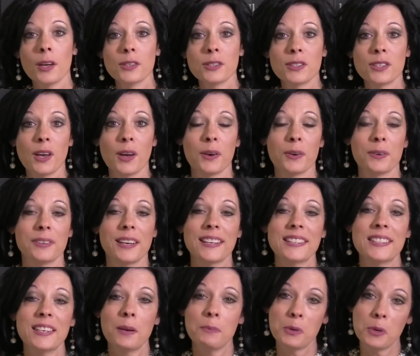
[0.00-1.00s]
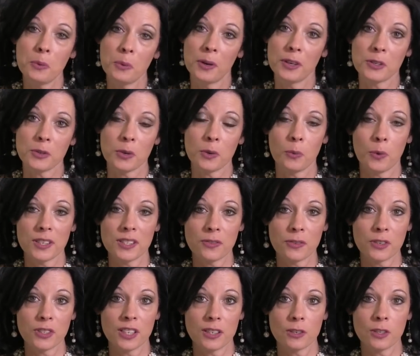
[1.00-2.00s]
So next time you're wondering what's
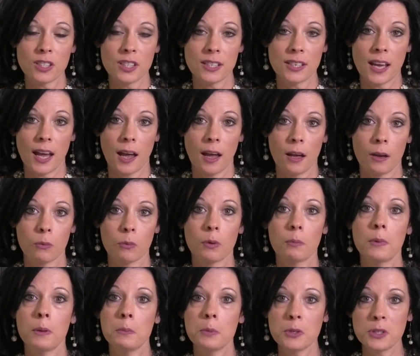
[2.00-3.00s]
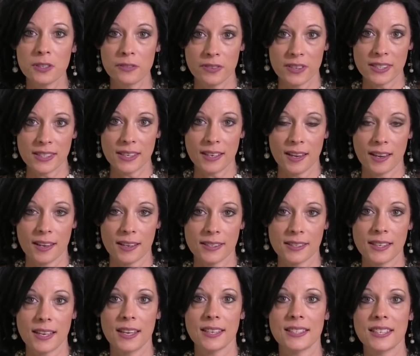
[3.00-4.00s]
for dinner tonight, remember to visit
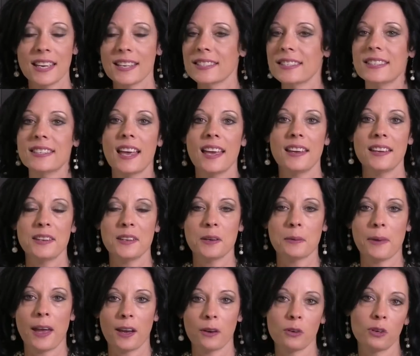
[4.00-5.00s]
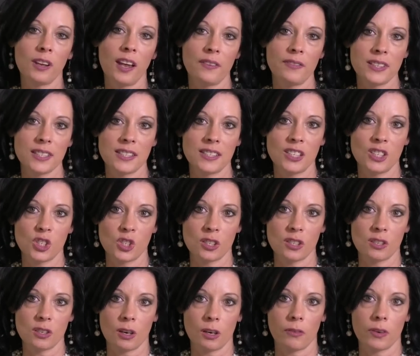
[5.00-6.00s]
us at Texas A&M AgriLife Extension
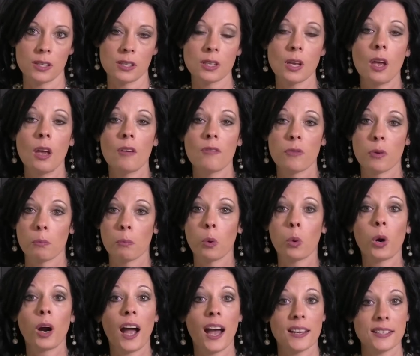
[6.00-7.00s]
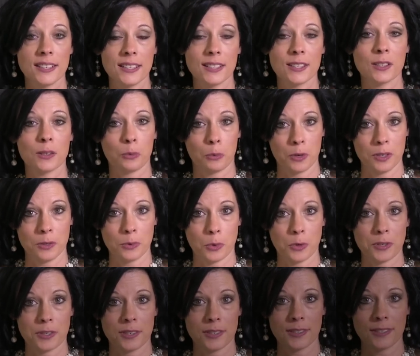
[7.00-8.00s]
Service for more ideas and
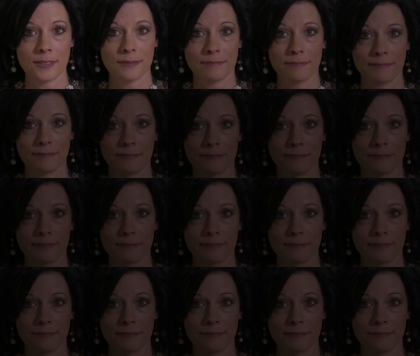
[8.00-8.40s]
resources.